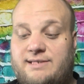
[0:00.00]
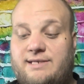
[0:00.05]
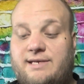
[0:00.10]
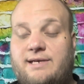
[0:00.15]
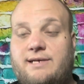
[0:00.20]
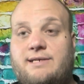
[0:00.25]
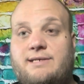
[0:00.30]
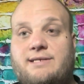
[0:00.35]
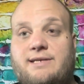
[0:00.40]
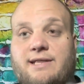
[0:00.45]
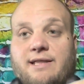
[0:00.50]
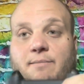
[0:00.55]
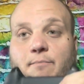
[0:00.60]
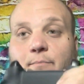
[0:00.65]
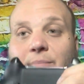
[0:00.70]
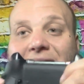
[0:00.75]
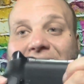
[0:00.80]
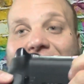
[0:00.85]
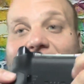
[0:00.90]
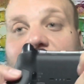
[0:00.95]
is in the
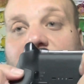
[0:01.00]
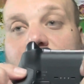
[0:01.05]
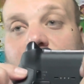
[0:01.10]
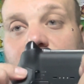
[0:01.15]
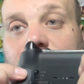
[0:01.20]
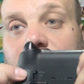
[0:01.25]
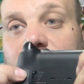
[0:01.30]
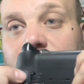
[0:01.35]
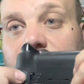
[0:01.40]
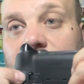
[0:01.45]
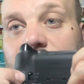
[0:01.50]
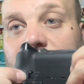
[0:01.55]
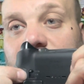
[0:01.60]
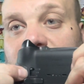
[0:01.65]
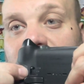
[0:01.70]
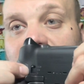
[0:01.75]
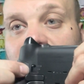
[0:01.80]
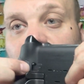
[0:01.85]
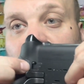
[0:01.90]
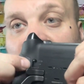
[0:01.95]
back,
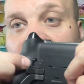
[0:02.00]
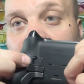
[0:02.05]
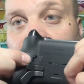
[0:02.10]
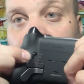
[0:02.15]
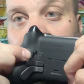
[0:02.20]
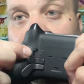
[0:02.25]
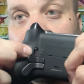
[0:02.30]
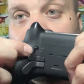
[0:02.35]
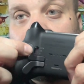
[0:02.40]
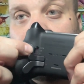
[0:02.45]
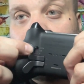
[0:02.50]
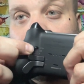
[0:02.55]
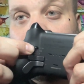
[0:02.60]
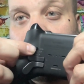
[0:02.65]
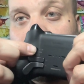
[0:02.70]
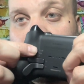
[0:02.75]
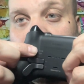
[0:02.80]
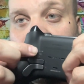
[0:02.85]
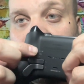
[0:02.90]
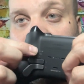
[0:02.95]
there's this button.
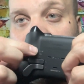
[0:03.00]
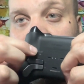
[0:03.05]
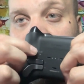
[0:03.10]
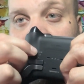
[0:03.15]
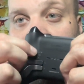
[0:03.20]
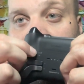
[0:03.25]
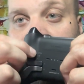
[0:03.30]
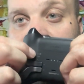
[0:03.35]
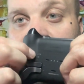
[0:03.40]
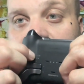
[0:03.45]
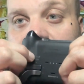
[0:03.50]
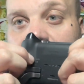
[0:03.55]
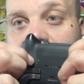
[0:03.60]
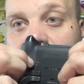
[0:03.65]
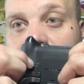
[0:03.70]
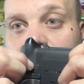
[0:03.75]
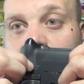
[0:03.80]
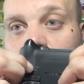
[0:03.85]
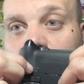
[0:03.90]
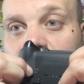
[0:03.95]

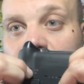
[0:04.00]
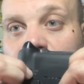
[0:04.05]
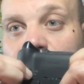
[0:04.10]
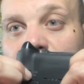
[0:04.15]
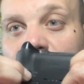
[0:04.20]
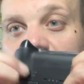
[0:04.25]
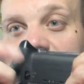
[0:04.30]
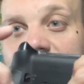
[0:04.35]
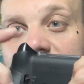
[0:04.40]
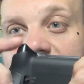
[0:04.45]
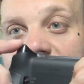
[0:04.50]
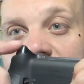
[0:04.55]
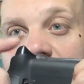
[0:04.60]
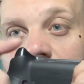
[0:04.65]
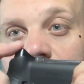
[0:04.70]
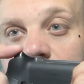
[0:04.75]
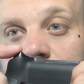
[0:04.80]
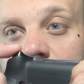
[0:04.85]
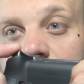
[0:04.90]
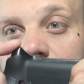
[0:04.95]
And when you pull it
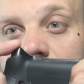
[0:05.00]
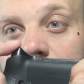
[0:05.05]
down,